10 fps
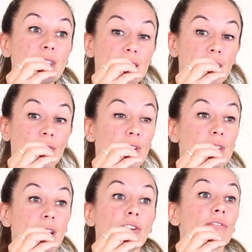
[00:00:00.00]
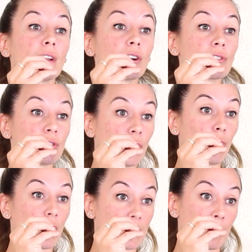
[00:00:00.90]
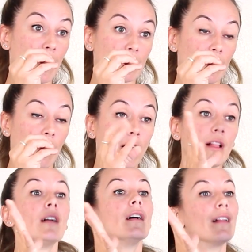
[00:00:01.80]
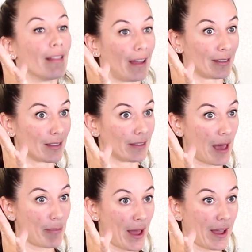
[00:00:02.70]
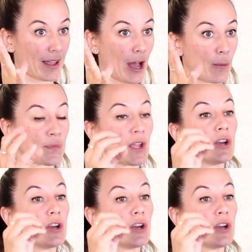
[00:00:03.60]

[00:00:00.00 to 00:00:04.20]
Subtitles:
stiffness and your fingers don't want to bend at all. Lengthen that back out.